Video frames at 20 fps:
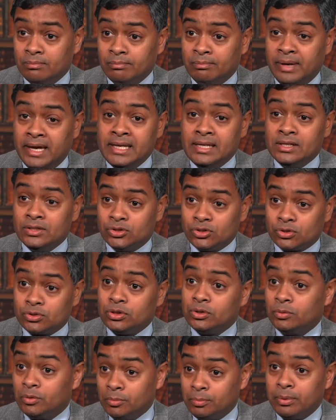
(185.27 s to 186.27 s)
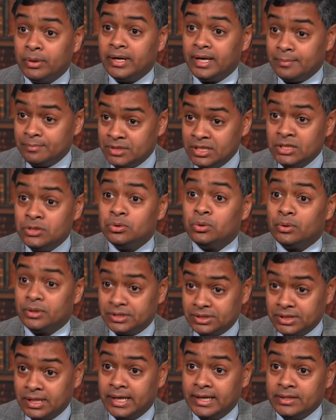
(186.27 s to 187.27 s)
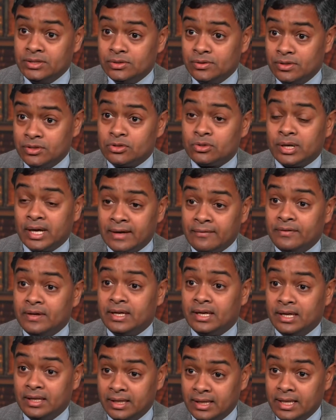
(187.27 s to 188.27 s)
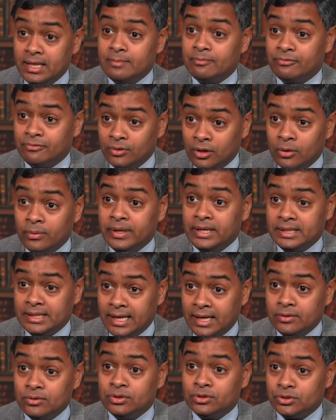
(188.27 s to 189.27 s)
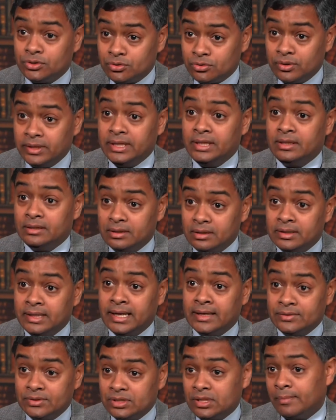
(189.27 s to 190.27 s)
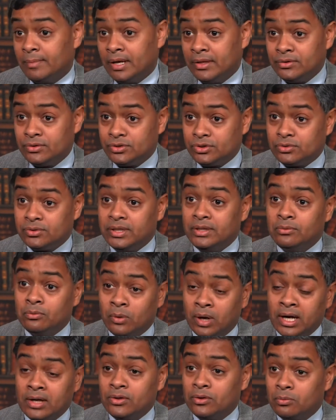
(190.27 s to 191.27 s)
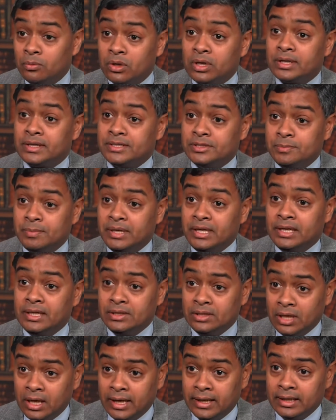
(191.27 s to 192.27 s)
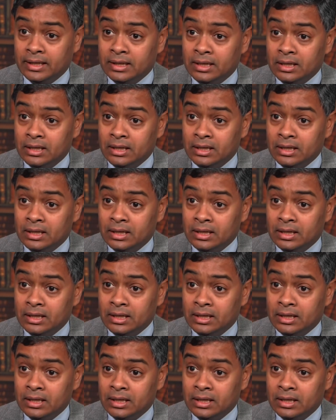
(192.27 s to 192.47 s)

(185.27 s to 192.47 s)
maintenance crew will put up detour signs so the traffic can keep flowing down your street, down some other street, while the work is being done.